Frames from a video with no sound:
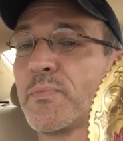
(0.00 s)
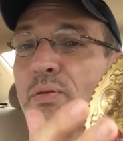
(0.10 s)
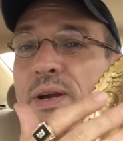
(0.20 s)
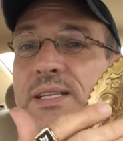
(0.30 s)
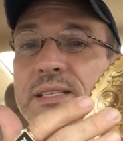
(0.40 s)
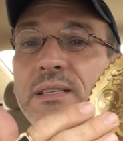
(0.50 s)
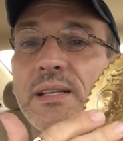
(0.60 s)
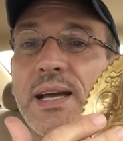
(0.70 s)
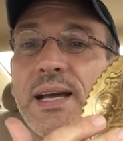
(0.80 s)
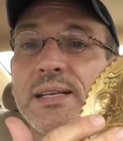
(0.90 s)
pressed
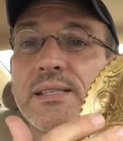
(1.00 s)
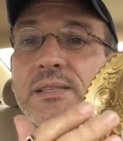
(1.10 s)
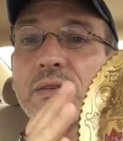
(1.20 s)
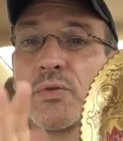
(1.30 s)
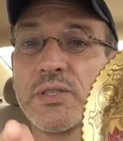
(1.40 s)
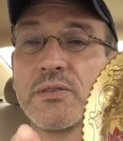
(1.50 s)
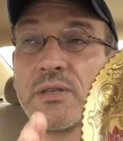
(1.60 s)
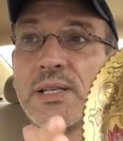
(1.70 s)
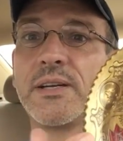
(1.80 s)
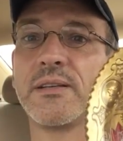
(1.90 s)
glass, crystal
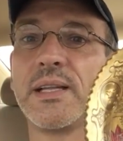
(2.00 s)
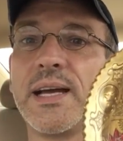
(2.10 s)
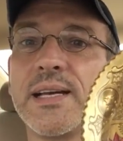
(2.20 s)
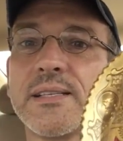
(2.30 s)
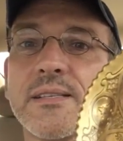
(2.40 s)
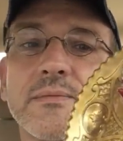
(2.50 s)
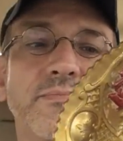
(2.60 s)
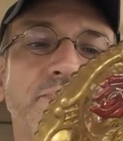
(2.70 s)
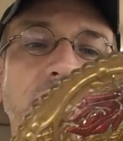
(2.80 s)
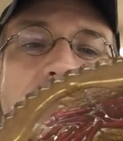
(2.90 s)
clear glass,
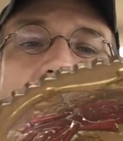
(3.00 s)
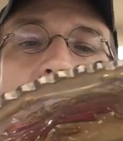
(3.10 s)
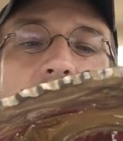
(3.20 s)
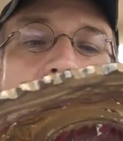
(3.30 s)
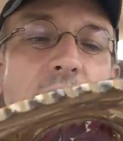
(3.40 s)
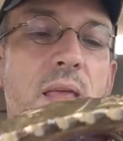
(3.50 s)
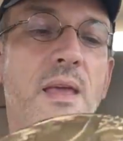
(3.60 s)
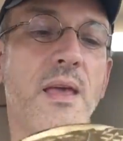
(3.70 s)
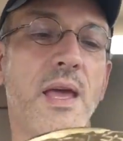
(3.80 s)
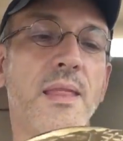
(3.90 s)

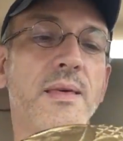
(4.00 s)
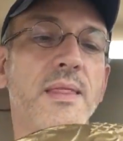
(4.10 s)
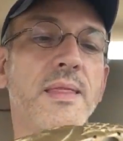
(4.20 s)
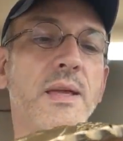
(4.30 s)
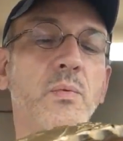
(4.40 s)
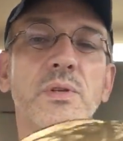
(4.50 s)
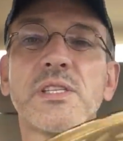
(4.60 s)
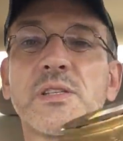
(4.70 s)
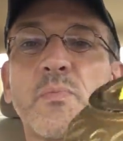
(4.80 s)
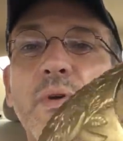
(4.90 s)
and then they
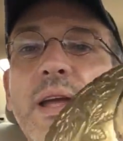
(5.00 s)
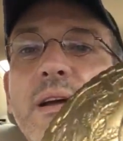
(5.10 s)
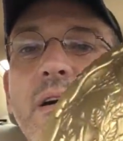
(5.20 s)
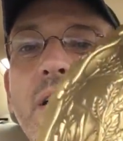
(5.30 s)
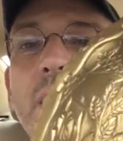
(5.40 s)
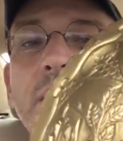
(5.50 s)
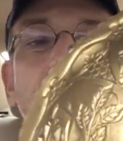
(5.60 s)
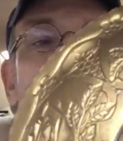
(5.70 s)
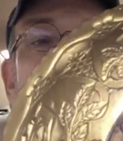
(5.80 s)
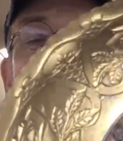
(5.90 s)
would spray
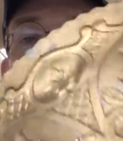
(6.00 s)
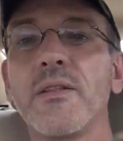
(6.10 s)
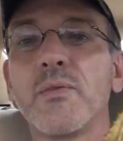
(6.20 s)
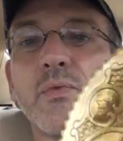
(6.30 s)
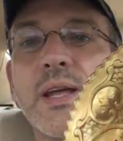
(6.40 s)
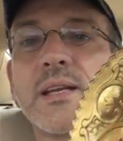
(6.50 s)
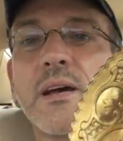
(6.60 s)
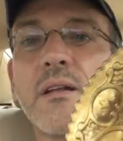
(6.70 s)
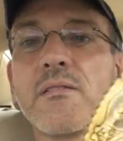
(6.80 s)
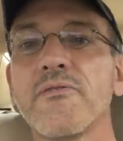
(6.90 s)
on uh, the red
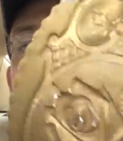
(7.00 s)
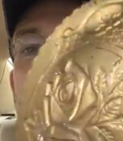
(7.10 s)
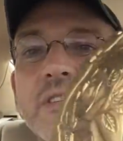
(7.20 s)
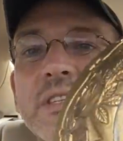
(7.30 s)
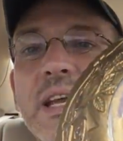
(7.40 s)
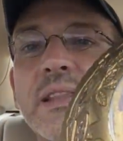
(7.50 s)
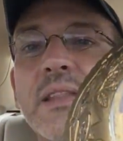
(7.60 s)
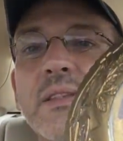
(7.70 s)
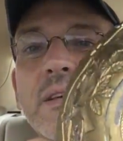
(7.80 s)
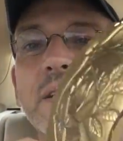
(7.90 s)
color first and
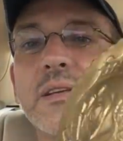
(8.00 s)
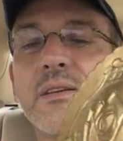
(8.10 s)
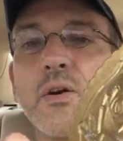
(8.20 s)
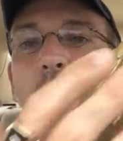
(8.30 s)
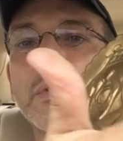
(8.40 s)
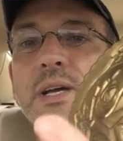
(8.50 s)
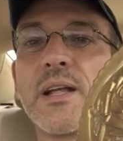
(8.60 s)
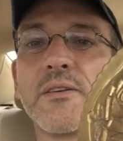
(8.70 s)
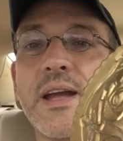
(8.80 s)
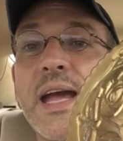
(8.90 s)
then the gold
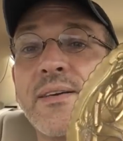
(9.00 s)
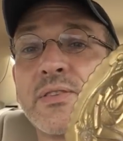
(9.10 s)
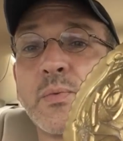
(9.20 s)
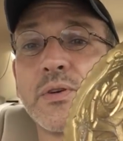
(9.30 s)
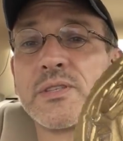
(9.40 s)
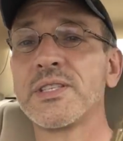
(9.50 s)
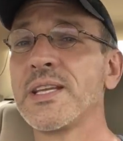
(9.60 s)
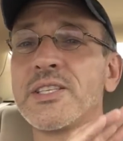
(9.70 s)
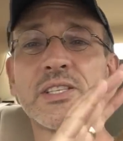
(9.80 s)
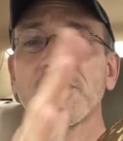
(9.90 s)
color afterwards.
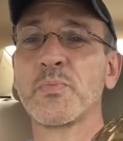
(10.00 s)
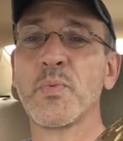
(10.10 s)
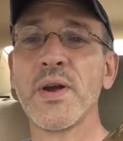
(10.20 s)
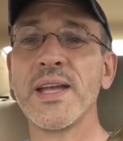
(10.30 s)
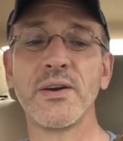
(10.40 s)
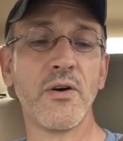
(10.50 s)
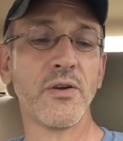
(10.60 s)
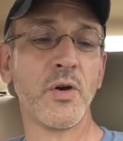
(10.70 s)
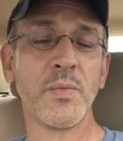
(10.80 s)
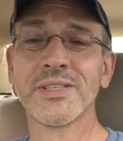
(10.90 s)
They just spray it
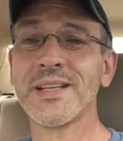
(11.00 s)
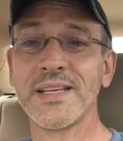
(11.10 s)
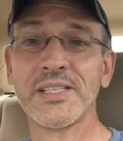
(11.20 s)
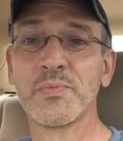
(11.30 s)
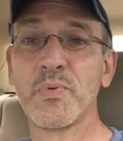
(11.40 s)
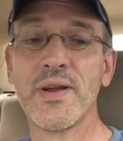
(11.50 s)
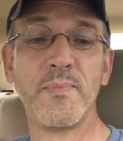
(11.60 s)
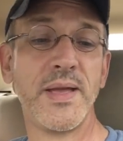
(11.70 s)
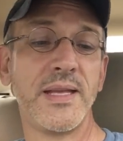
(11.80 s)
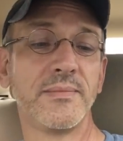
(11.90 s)
on almost like spray
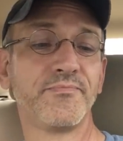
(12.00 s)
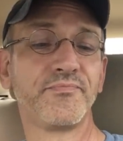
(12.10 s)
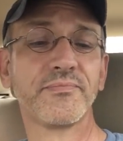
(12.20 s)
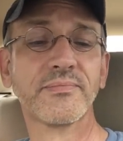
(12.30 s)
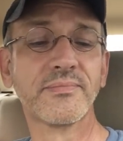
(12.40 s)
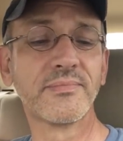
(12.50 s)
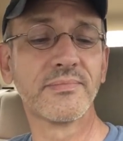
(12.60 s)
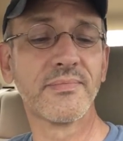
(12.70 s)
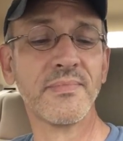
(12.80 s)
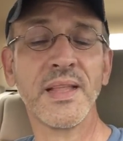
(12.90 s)
paint
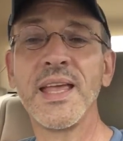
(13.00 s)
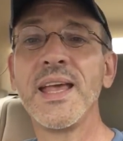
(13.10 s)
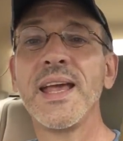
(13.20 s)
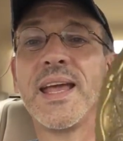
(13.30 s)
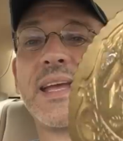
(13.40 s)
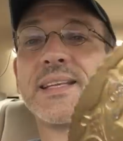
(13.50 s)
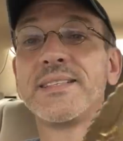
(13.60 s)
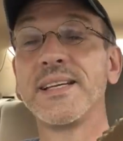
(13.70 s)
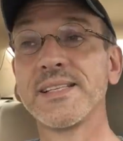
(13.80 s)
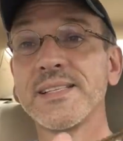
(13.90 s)

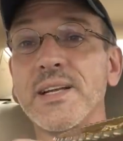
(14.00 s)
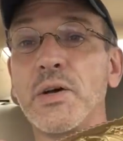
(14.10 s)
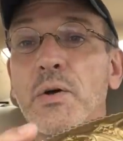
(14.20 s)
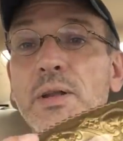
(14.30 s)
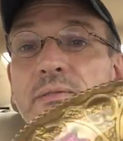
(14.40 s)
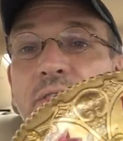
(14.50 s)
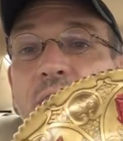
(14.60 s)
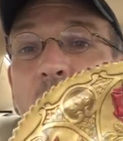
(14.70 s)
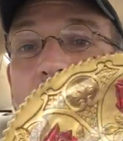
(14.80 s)
it does not hold up very